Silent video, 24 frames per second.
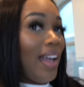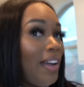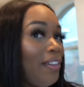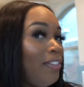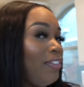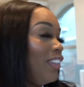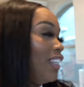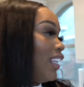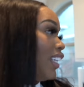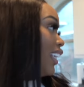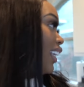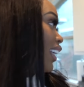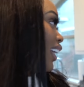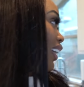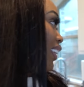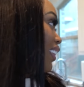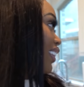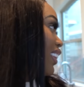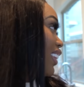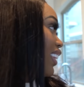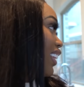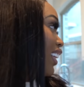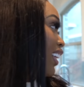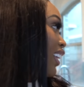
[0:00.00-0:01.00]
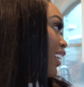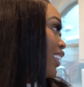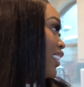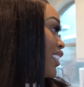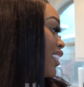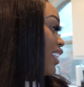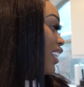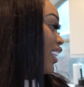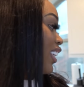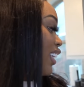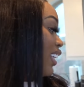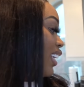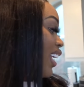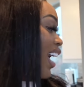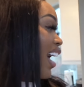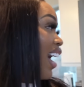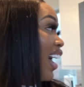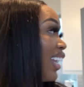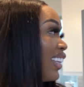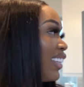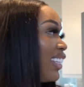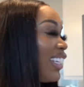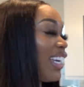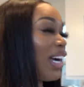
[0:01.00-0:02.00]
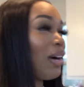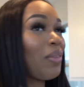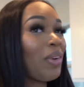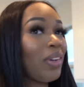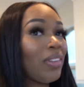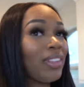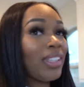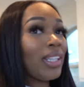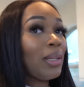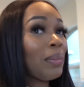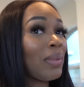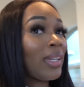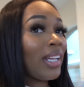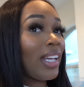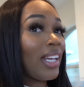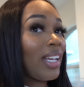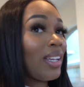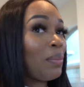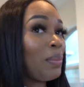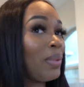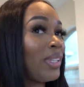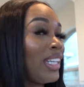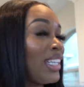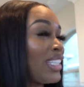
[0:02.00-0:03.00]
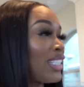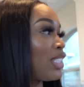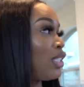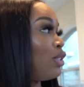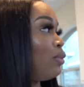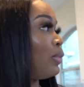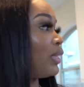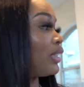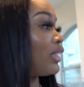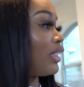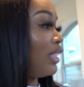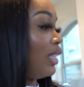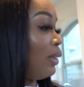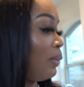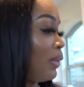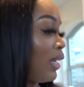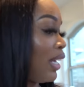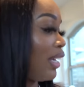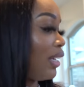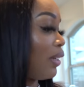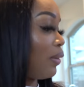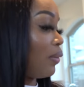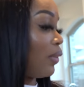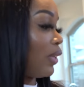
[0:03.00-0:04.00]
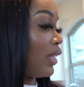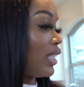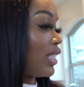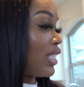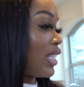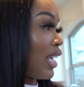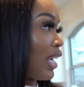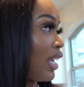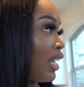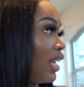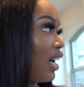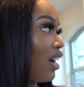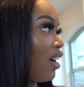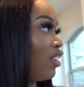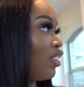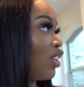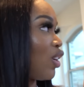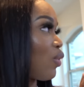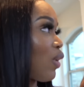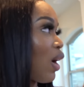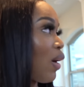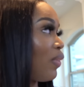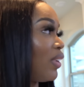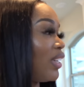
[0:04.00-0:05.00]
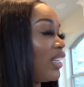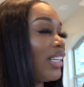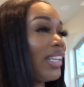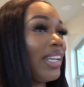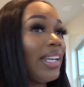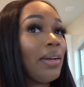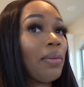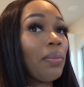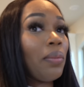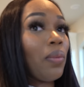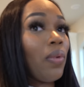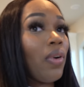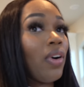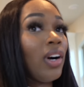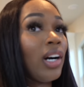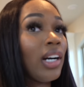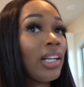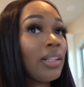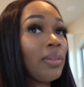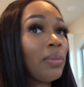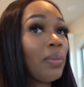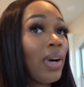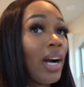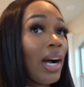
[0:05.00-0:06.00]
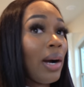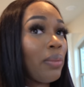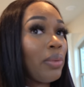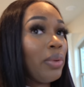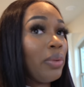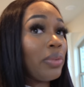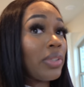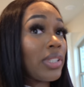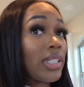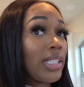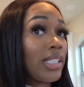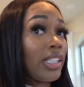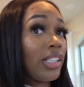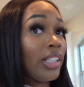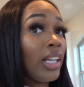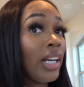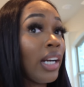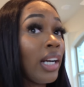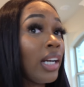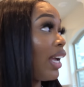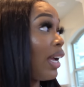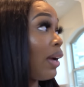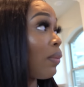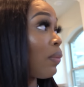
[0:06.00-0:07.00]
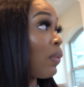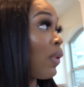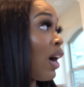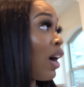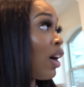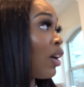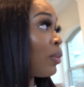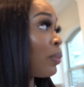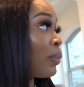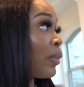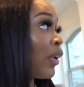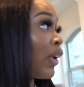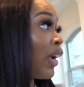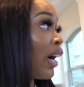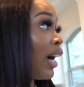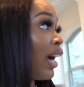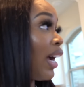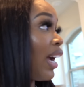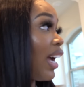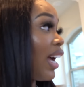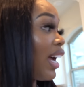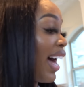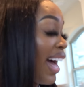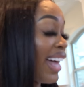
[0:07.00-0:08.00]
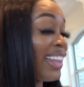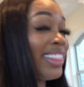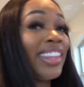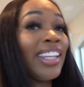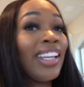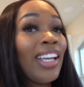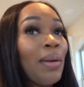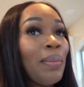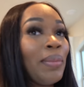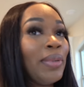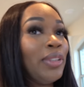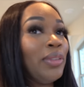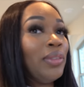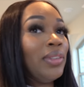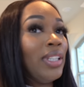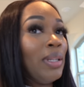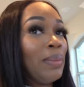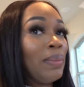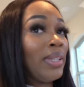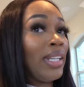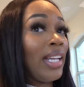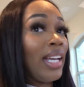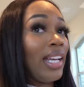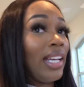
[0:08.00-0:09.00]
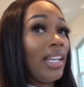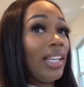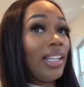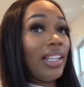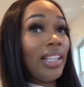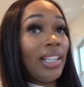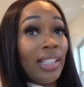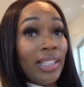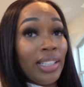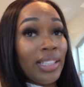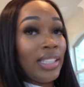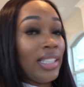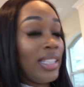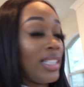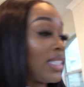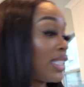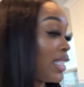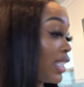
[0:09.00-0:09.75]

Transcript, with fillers: I'm finna get the tea out. I think I want lemonade, but it's too much lemonade in one day. I don't know why we didn't get water while we was there at Walmart. I think I'm gonna do lemonade other than